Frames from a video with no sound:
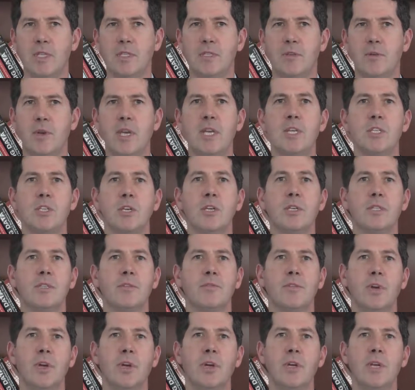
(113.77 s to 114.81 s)
So Asia is a
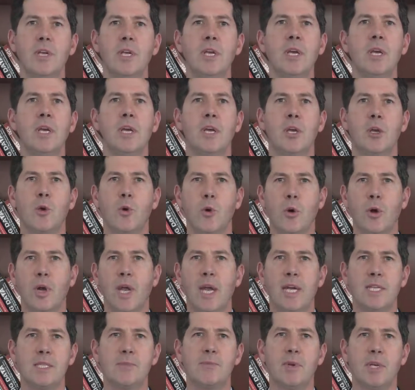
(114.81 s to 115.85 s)
very core
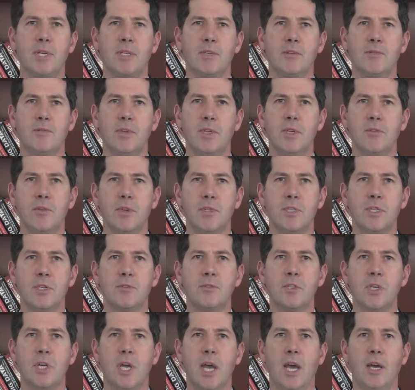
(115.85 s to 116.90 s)
aspect of the University of
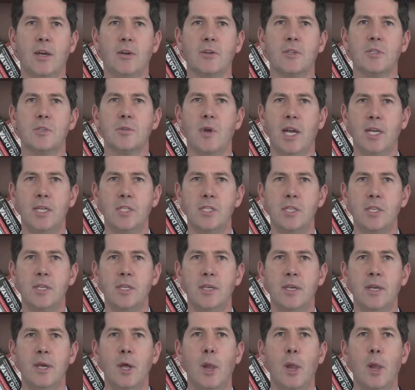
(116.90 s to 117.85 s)
Chicago strategy.